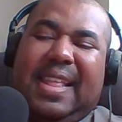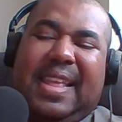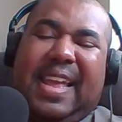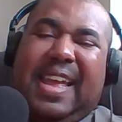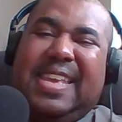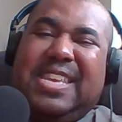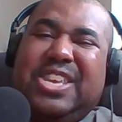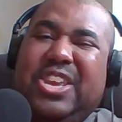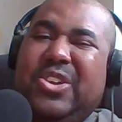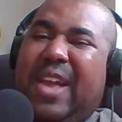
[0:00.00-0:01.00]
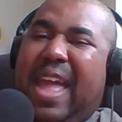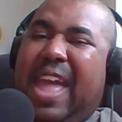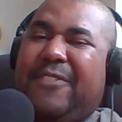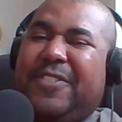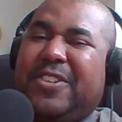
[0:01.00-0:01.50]
like a year
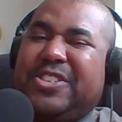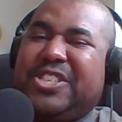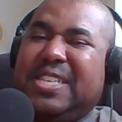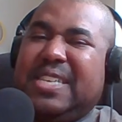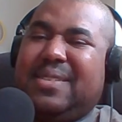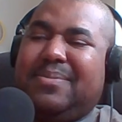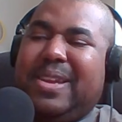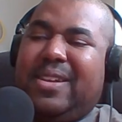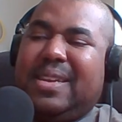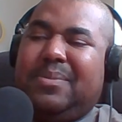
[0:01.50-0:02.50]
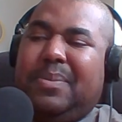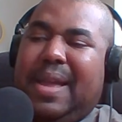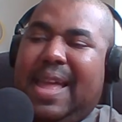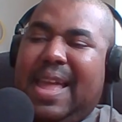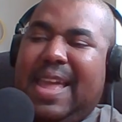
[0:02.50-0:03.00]
after she did american
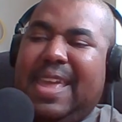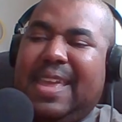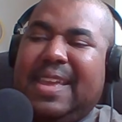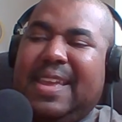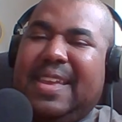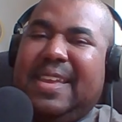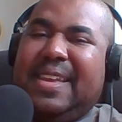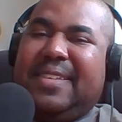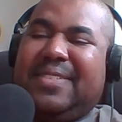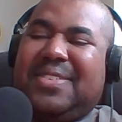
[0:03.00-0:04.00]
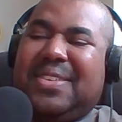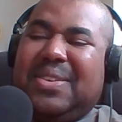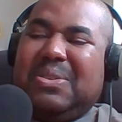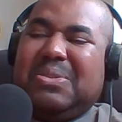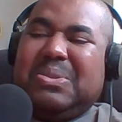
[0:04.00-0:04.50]
pie
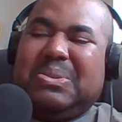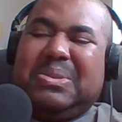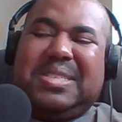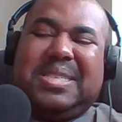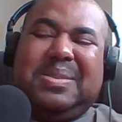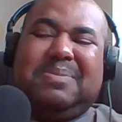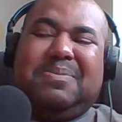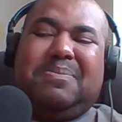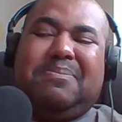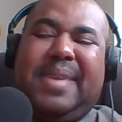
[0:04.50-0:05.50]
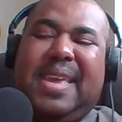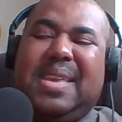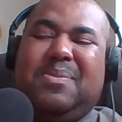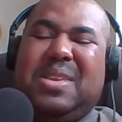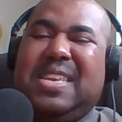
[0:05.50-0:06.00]
so she
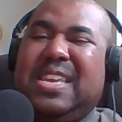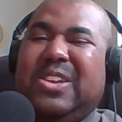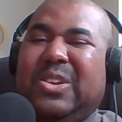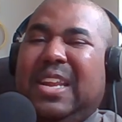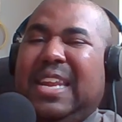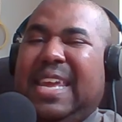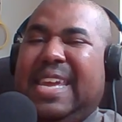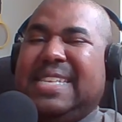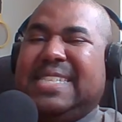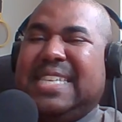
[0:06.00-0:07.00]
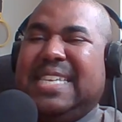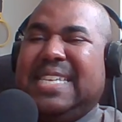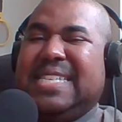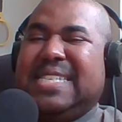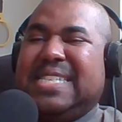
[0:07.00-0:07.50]
may be in her late
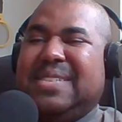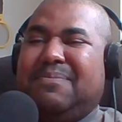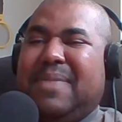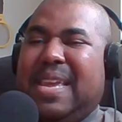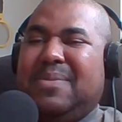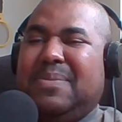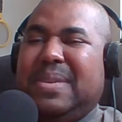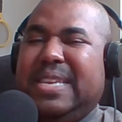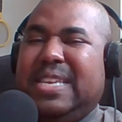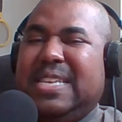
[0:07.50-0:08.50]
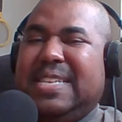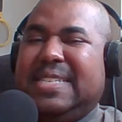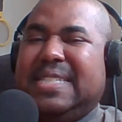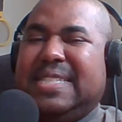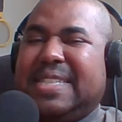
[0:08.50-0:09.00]
teens she may
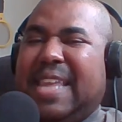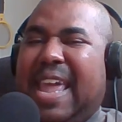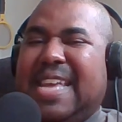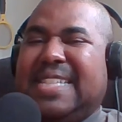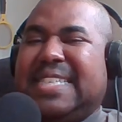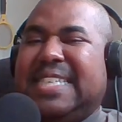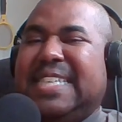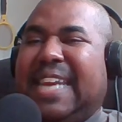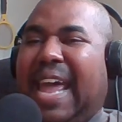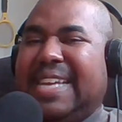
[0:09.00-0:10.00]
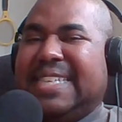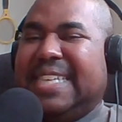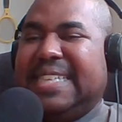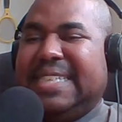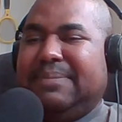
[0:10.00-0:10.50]
be 18,
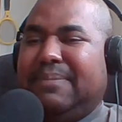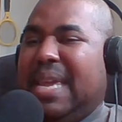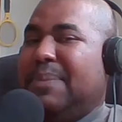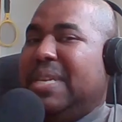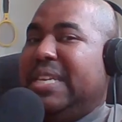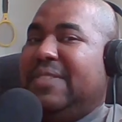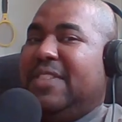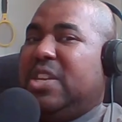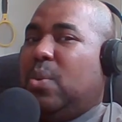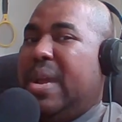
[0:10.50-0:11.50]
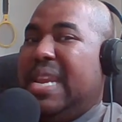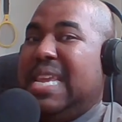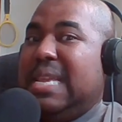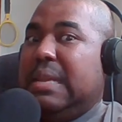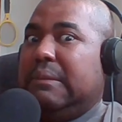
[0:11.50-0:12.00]
19, maybe even
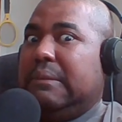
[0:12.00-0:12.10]
20.